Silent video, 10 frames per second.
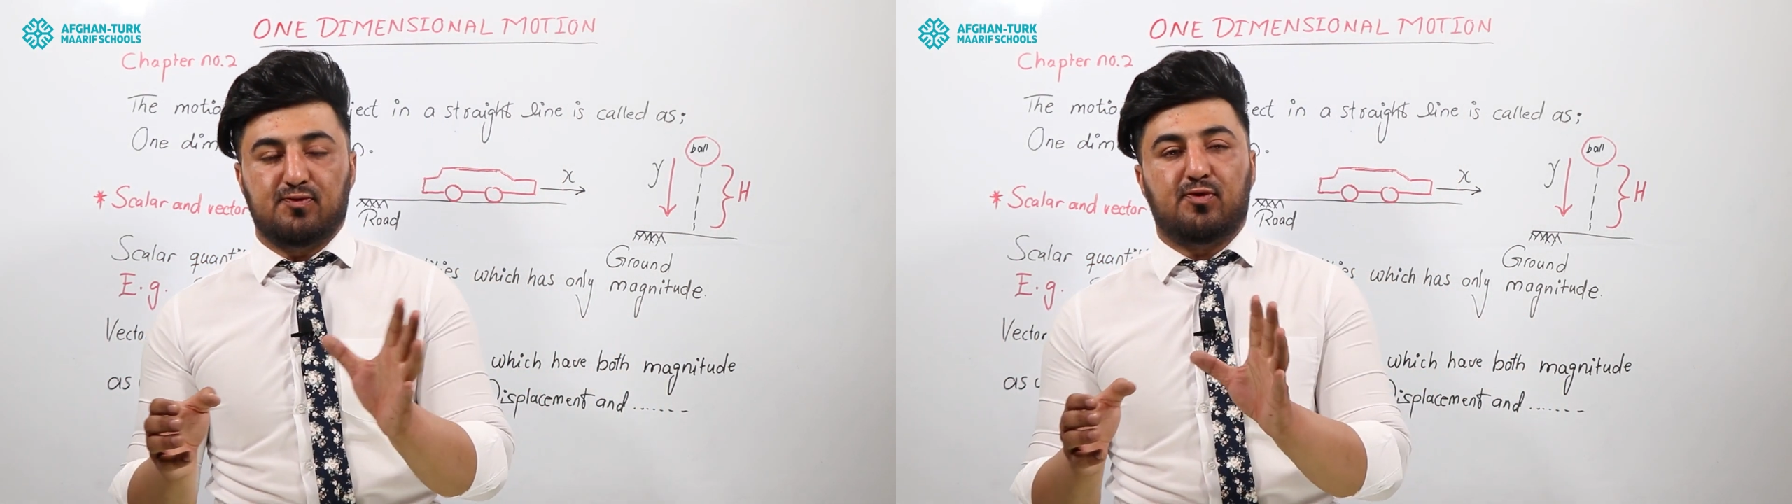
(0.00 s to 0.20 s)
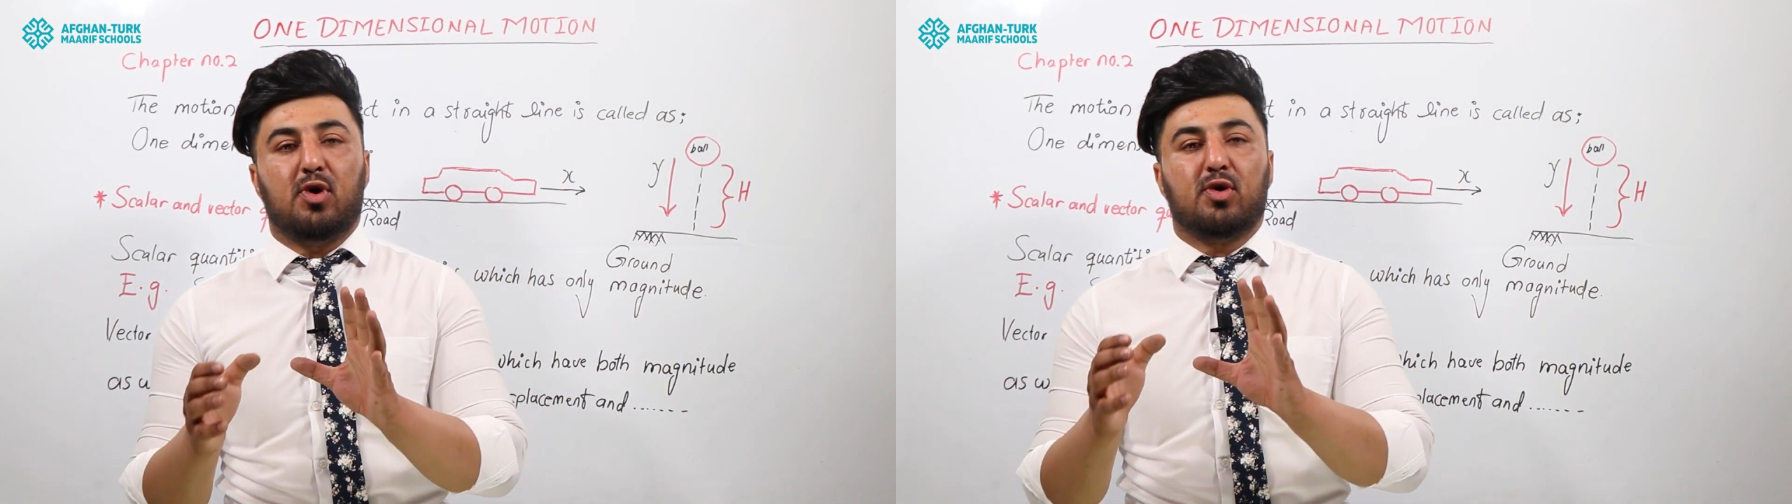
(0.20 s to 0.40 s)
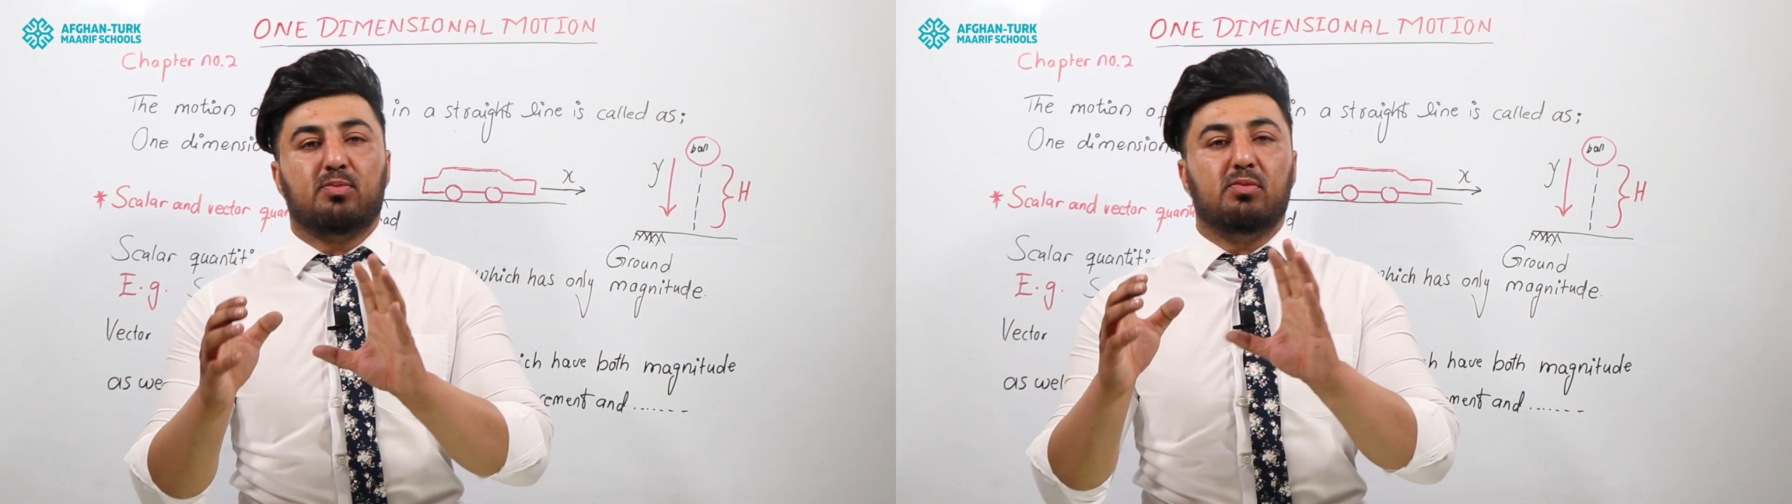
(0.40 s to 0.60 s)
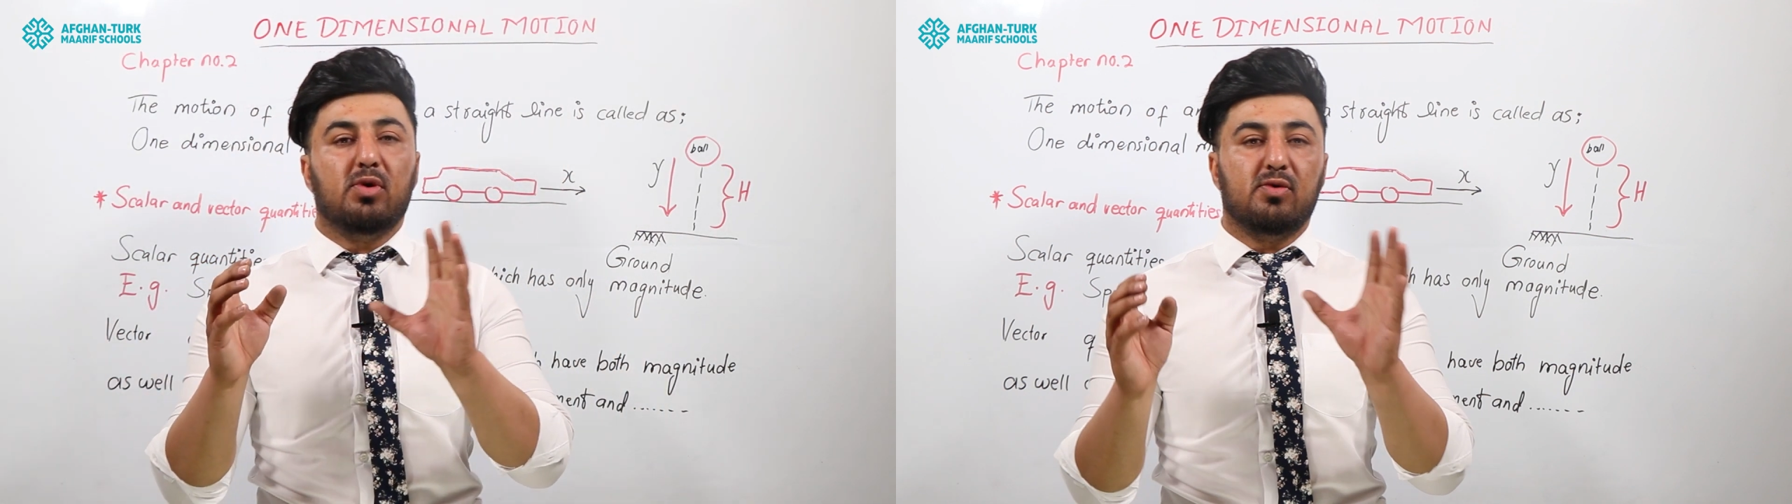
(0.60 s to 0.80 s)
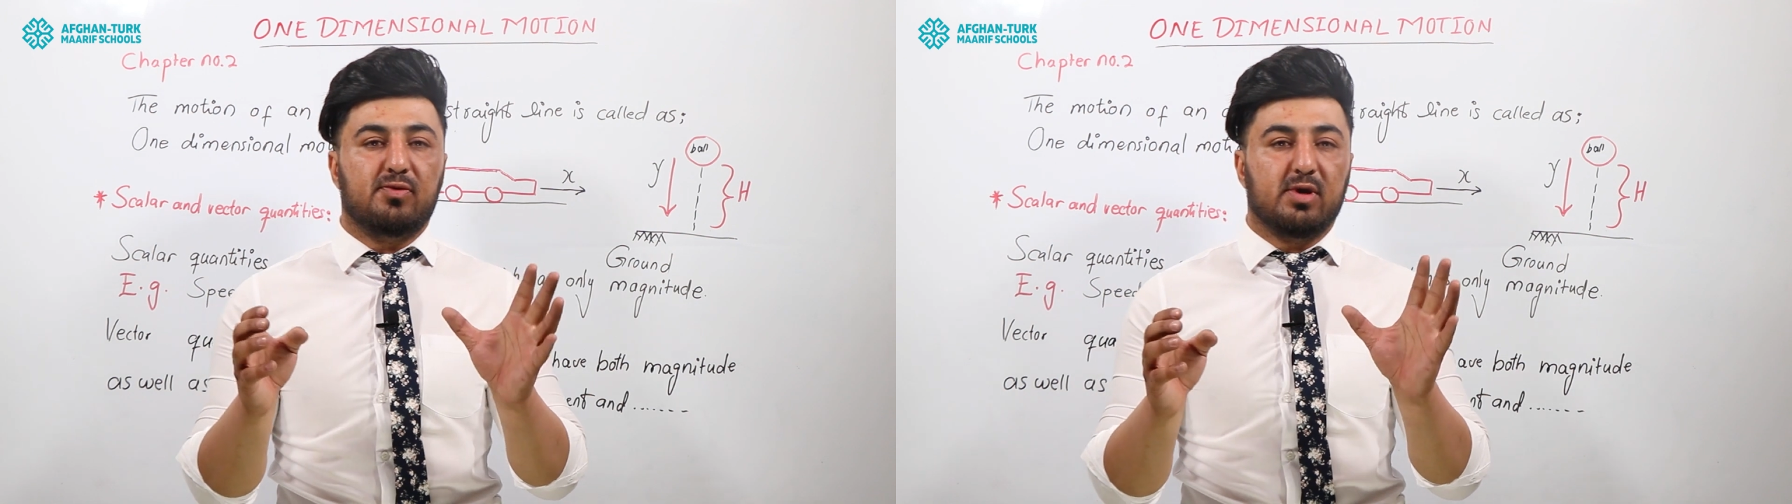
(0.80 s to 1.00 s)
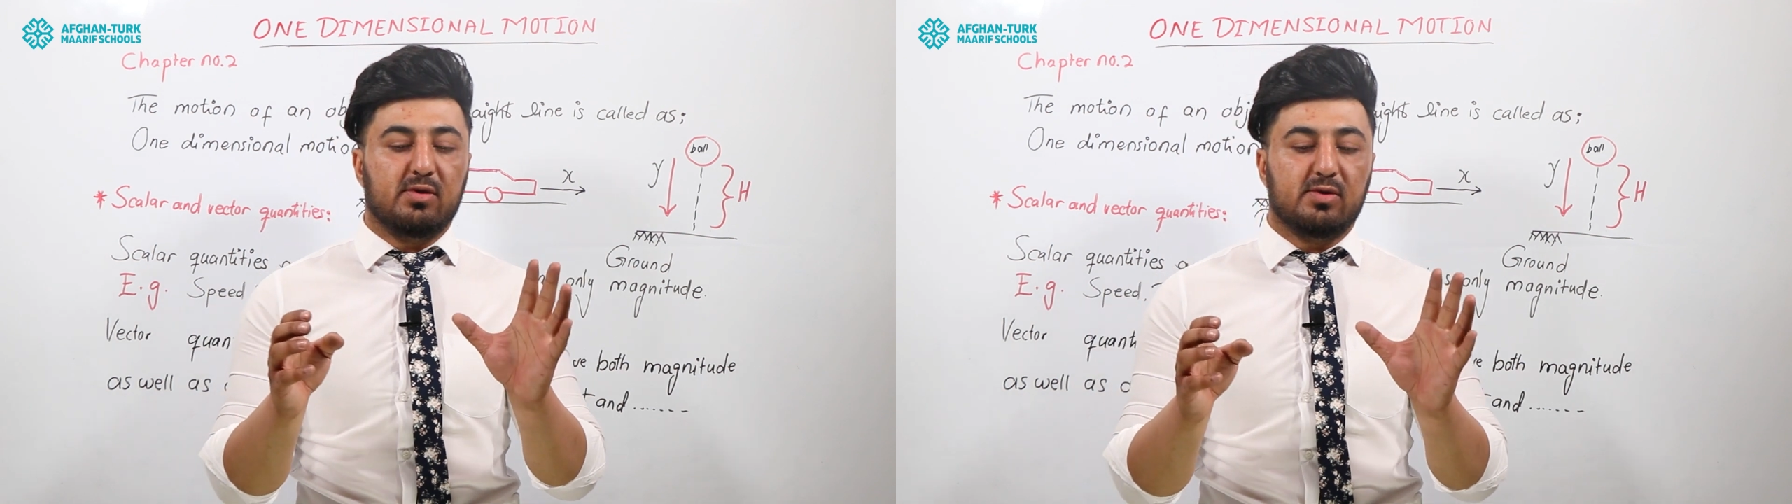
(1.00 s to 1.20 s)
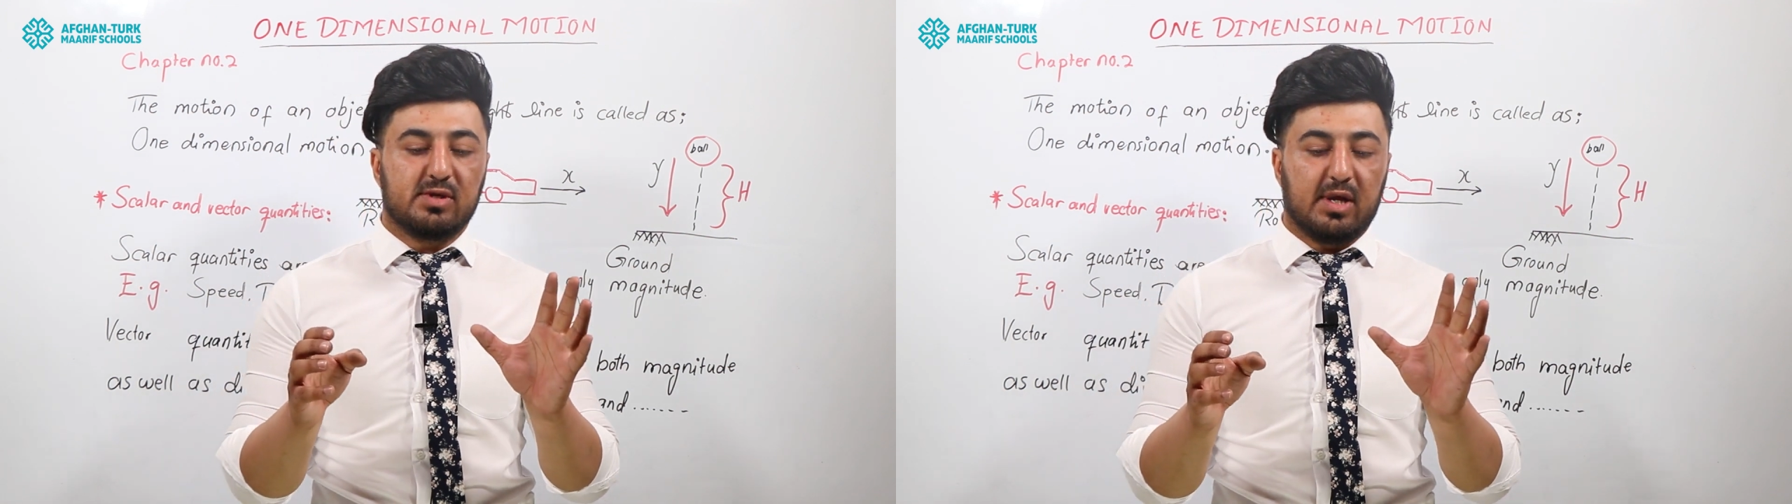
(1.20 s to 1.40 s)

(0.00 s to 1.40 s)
For more videos